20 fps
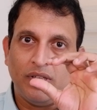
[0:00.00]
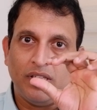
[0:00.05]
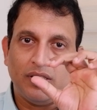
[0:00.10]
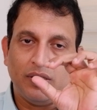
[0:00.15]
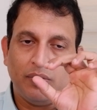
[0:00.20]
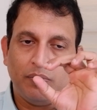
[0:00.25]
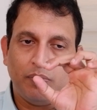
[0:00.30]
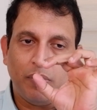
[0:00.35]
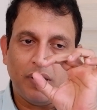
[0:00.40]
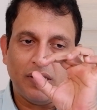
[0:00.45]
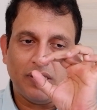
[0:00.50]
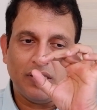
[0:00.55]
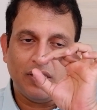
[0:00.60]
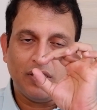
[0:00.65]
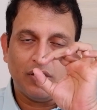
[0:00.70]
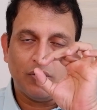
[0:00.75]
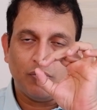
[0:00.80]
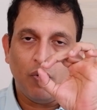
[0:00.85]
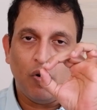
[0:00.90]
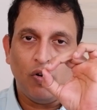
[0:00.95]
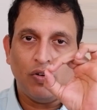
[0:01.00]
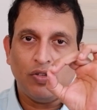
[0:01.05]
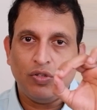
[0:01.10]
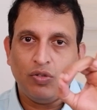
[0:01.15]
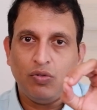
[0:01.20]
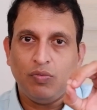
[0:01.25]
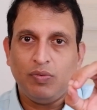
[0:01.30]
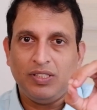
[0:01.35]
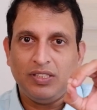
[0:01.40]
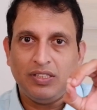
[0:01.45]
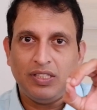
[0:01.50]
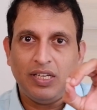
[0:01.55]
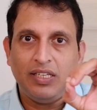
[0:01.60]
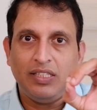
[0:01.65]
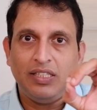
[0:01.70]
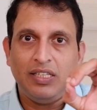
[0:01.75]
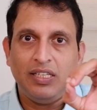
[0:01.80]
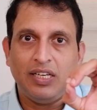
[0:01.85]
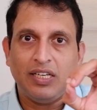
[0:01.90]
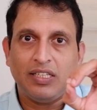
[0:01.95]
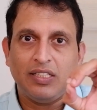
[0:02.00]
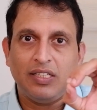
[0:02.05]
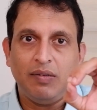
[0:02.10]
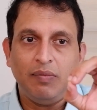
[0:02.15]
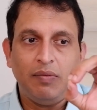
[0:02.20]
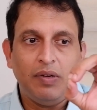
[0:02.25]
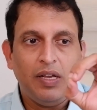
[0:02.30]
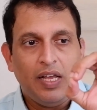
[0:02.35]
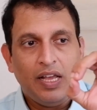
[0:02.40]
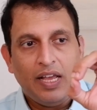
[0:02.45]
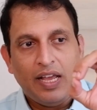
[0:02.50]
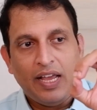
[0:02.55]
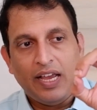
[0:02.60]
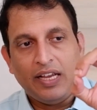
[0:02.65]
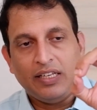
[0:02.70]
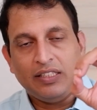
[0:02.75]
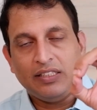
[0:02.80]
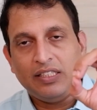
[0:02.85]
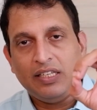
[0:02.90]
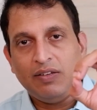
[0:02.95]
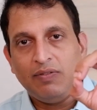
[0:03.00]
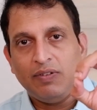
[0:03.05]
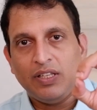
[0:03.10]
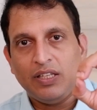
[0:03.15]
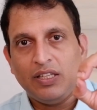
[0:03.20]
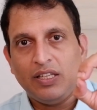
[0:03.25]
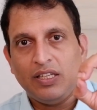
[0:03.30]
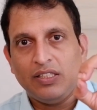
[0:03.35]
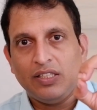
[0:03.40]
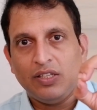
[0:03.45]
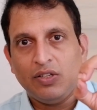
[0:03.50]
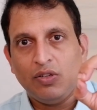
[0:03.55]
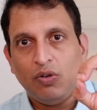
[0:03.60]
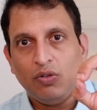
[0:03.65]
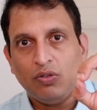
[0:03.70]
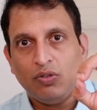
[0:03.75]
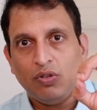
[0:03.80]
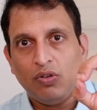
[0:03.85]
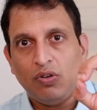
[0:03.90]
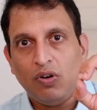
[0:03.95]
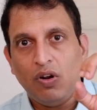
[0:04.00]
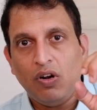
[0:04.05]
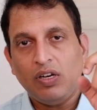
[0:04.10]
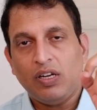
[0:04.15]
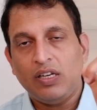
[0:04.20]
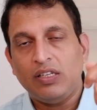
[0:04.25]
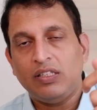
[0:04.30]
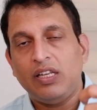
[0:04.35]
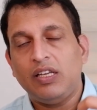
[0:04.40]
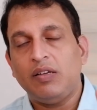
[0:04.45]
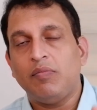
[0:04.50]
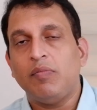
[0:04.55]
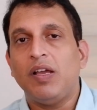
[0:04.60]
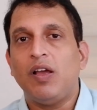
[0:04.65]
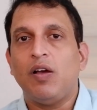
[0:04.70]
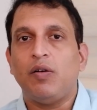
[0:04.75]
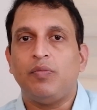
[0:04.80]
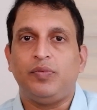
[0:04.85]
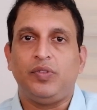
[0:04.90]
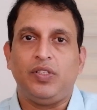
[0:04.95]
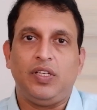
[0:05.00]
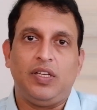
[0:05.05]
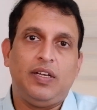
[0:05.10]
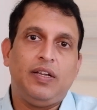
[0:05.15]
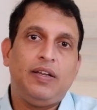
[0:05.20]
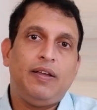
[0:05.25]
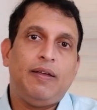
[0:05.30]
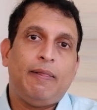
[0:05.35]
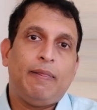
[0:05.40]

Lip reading: This is passing a small tube inside the rectum and see whether there is a growth or not, and take biopsy.